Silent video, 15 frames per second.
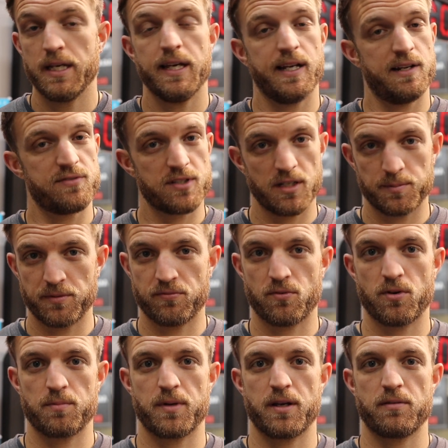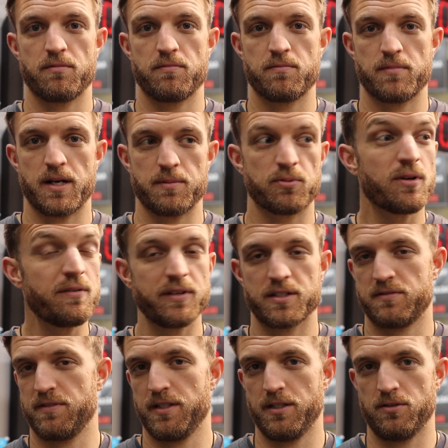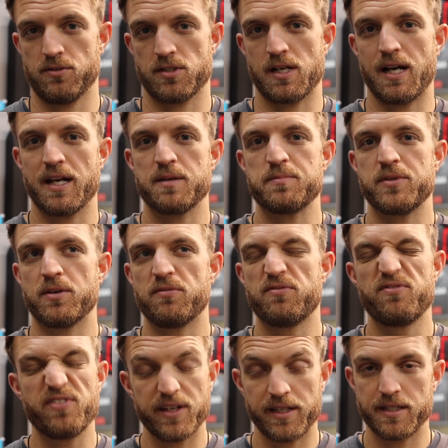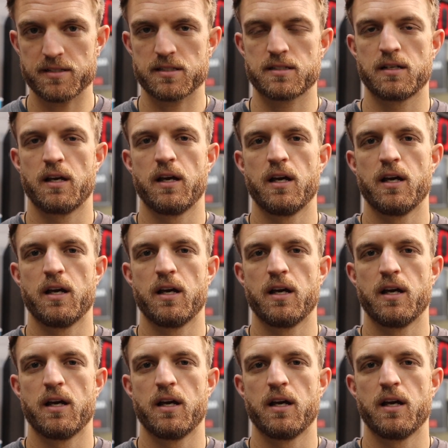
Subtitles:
And I've said it before in my previous videos, I am the fittest